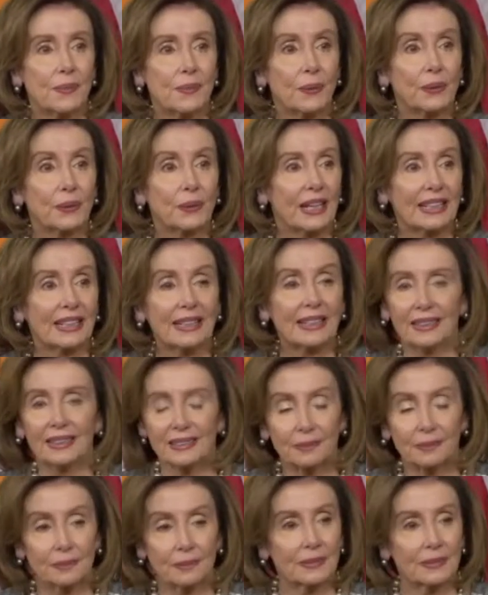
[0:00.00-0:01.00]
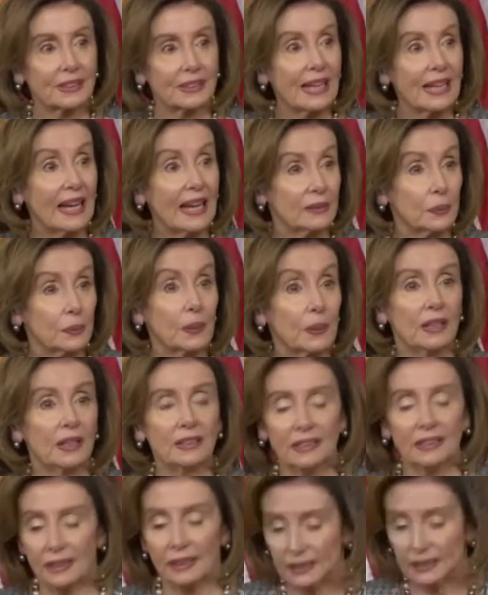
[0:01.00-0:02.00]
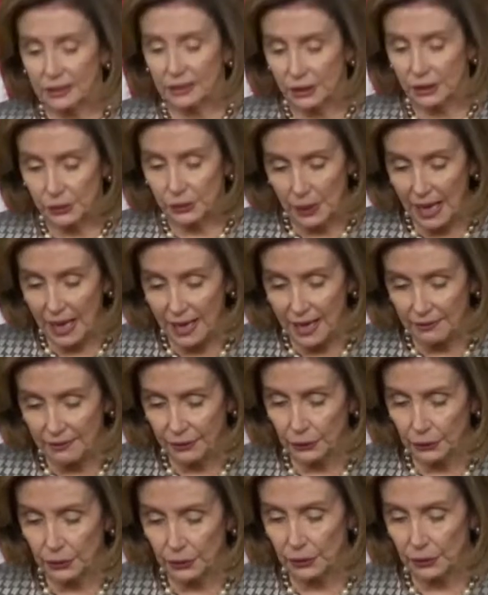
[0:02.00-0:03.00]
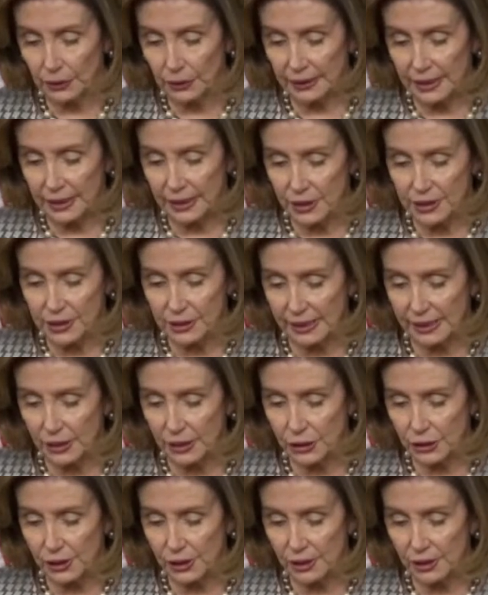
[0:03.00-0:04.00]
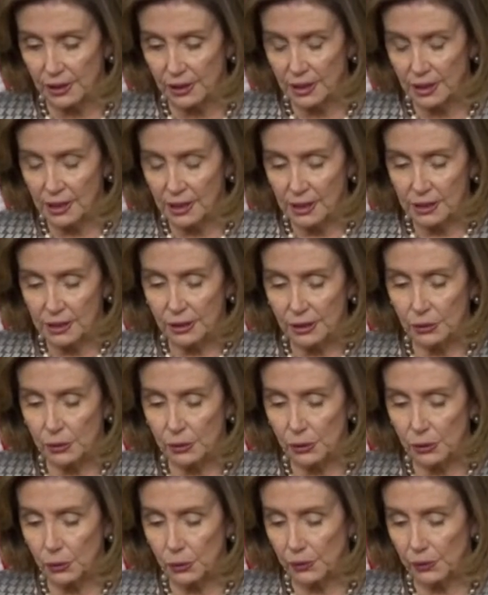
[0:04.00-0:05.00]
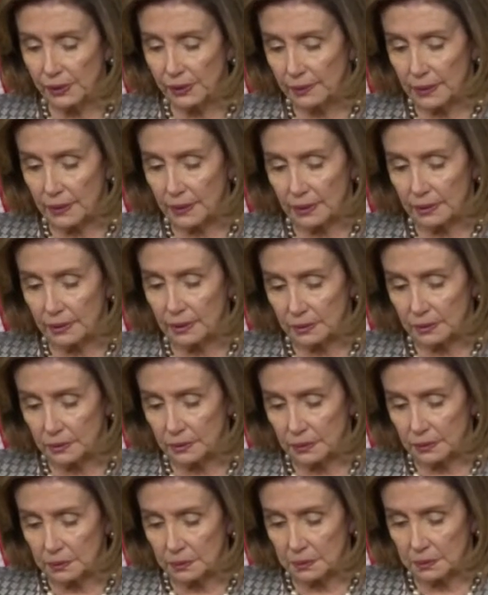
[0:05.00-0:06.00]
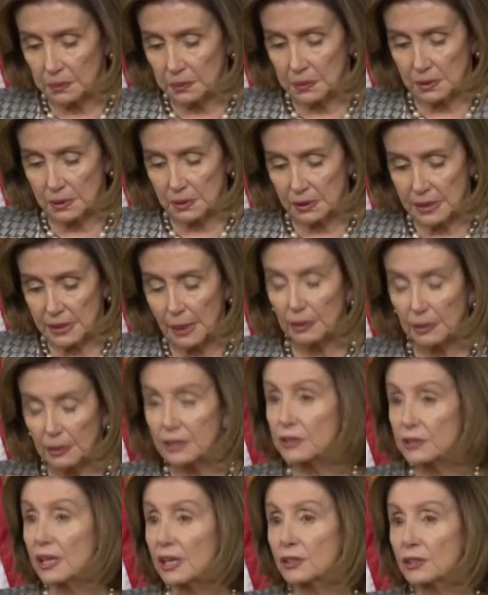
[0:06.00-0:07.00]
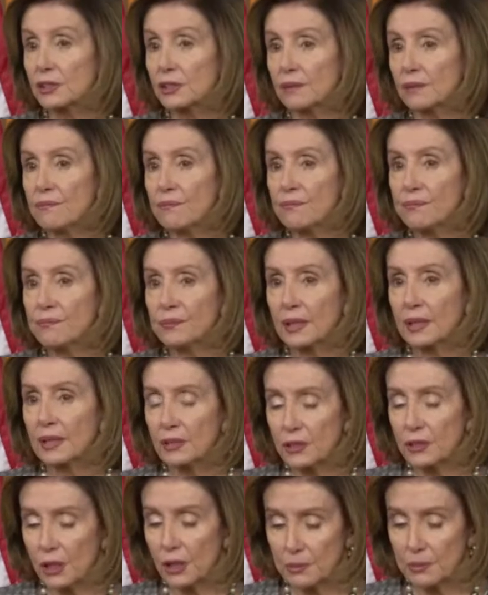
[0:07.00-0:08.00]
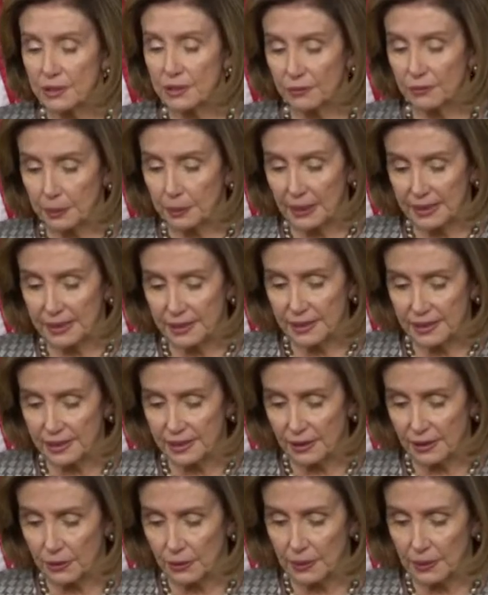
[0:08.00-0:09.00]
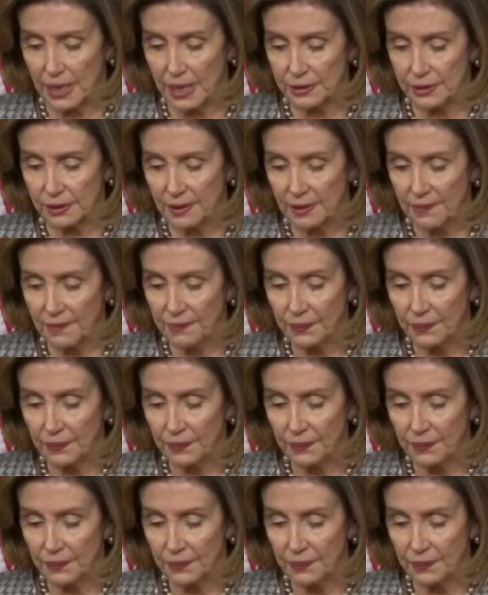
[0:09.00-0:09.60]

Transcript: Maria Cantwell to have her legislation to do the stabilization in terms of prices and the rest.